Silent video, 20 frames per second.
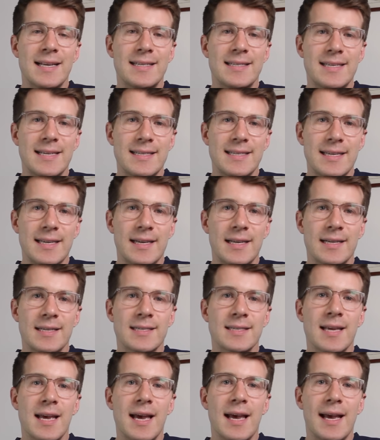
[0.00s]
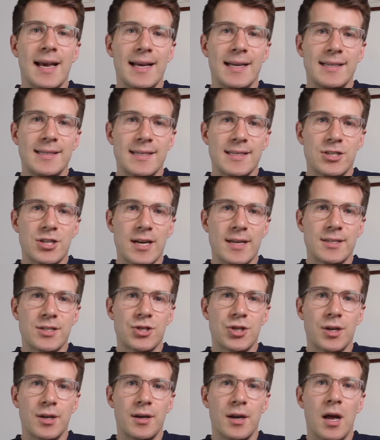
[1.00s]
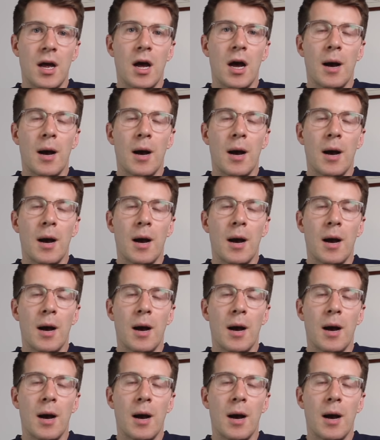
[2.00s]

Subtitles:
dizziness, indigestion,